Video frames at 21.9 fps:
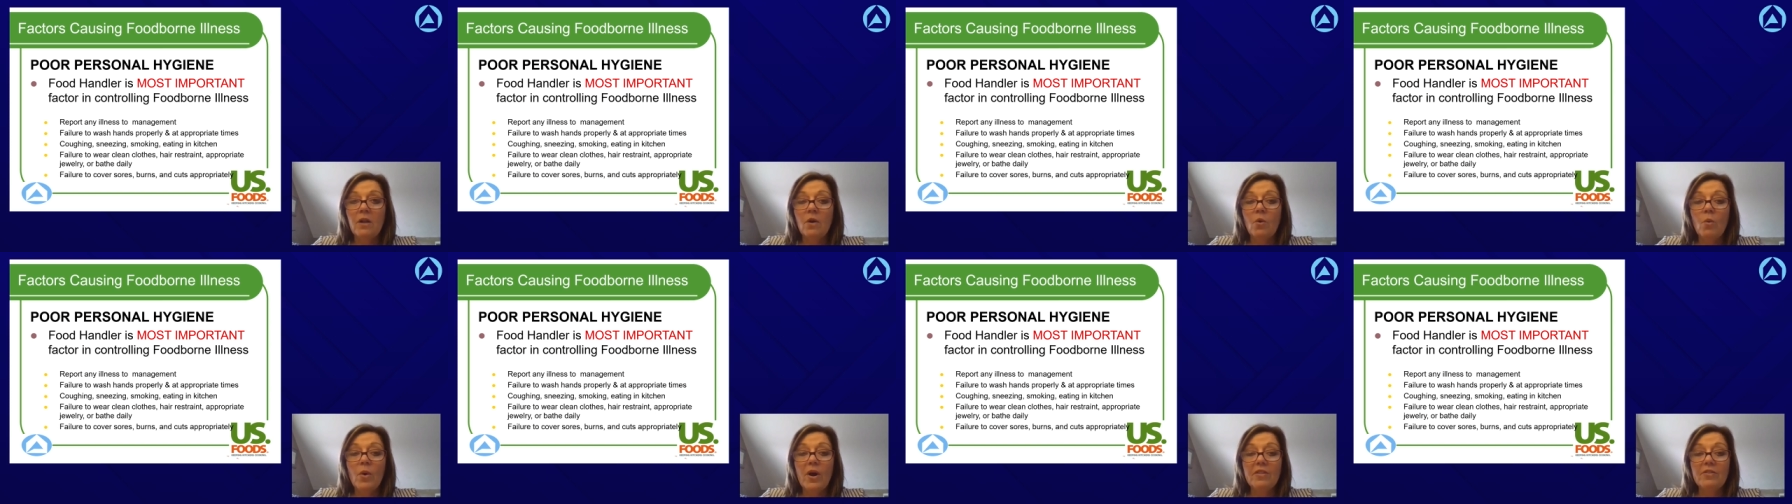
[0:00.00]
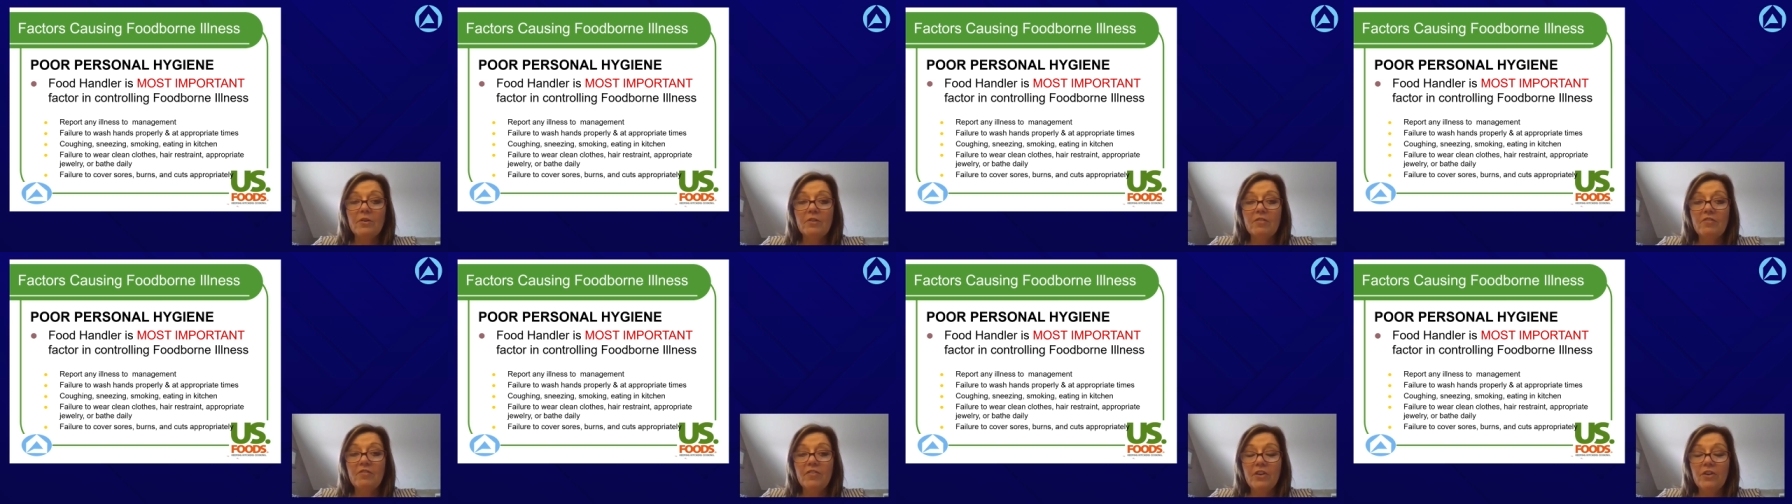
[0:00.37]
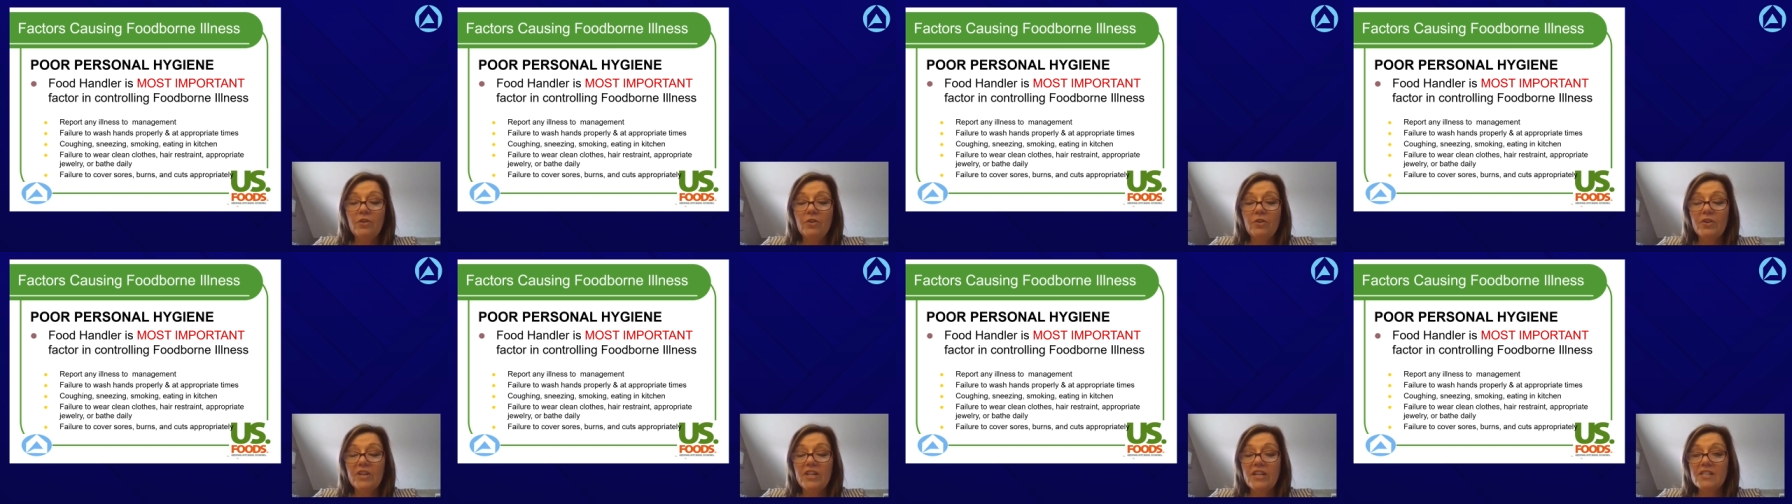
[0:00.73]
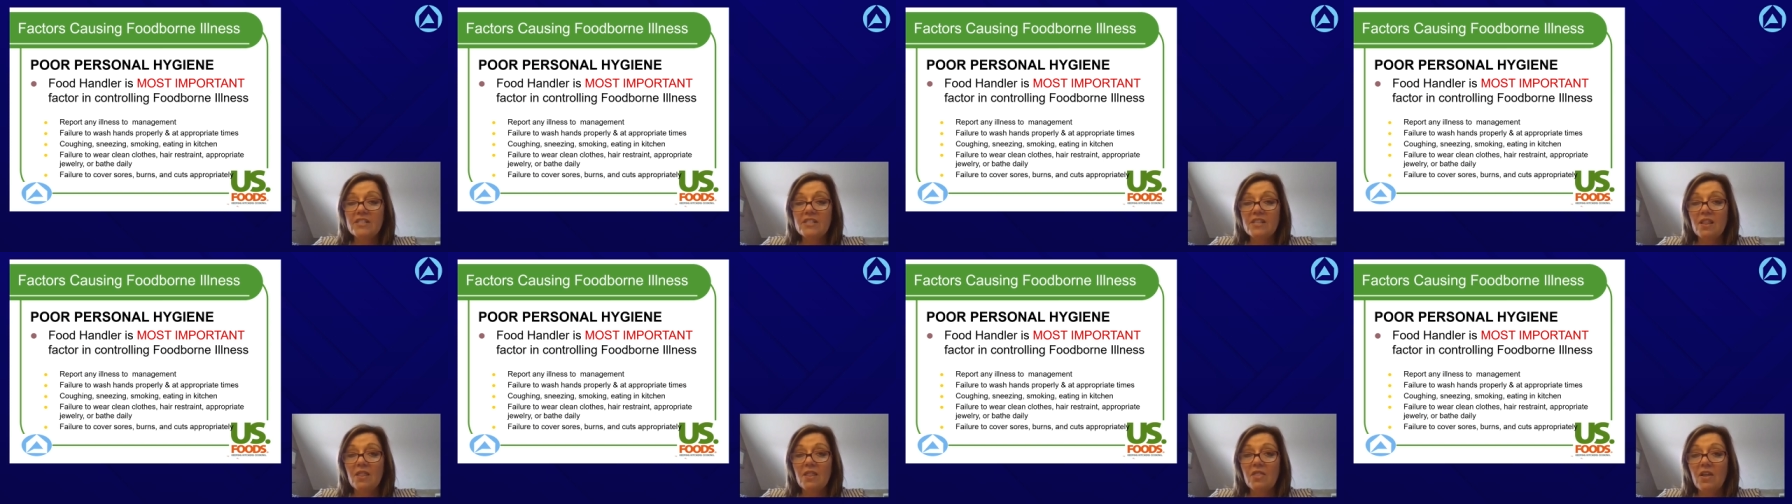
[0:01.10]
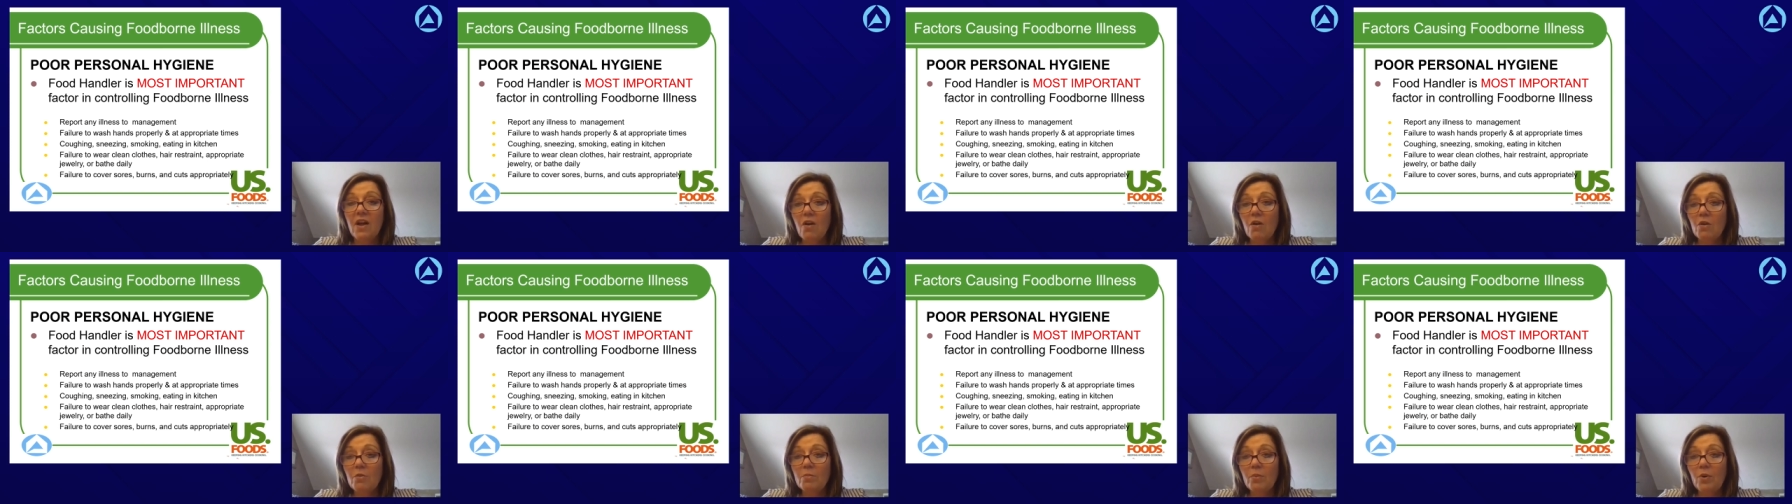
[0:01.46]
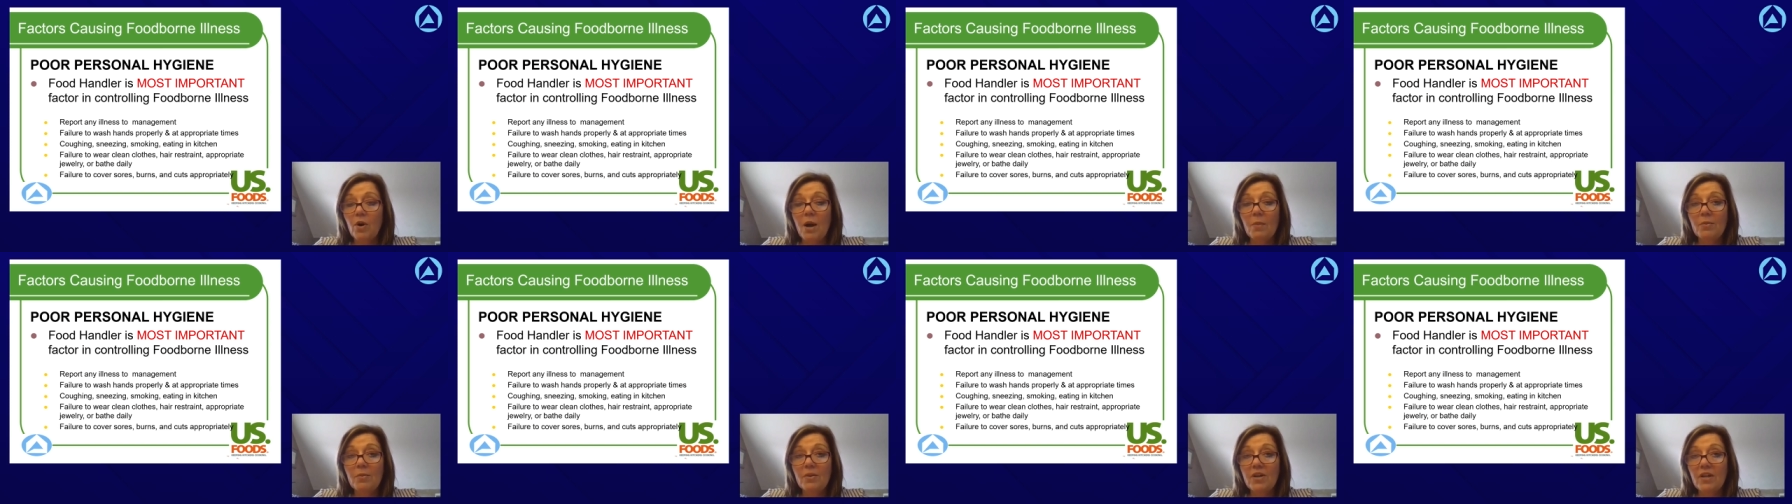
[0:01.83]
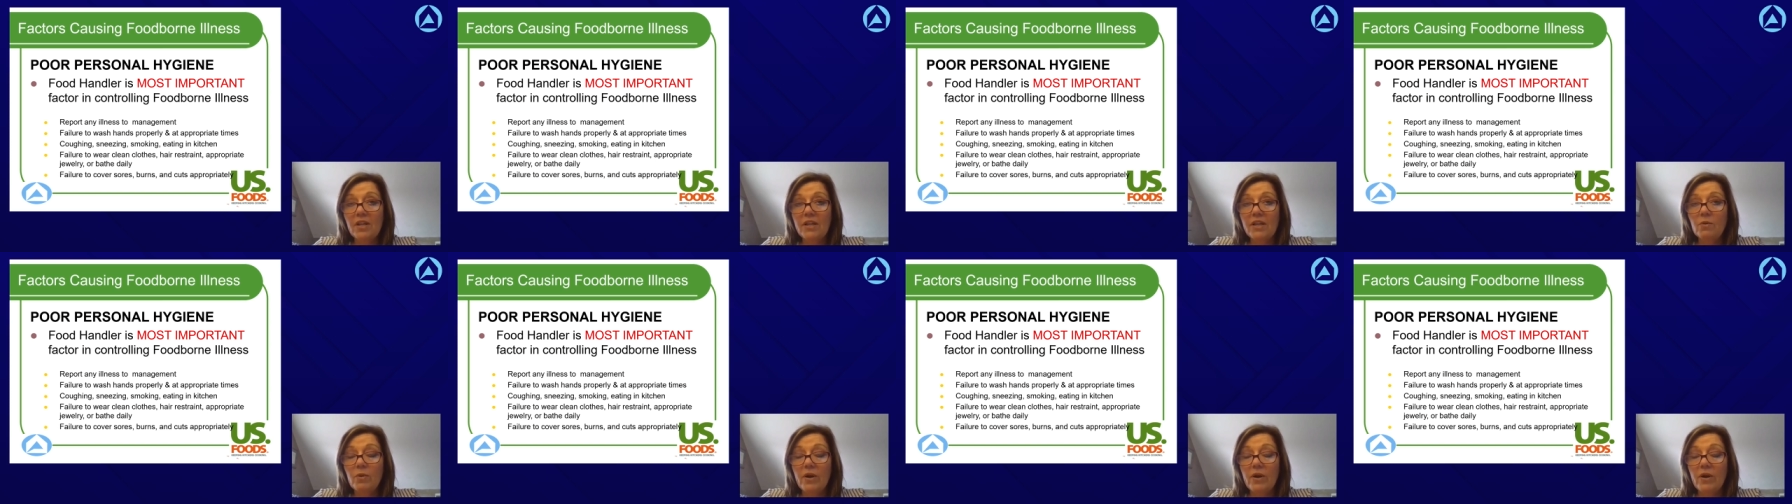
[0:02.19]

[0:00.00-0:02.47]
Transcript: Whether food isn't thawed properly,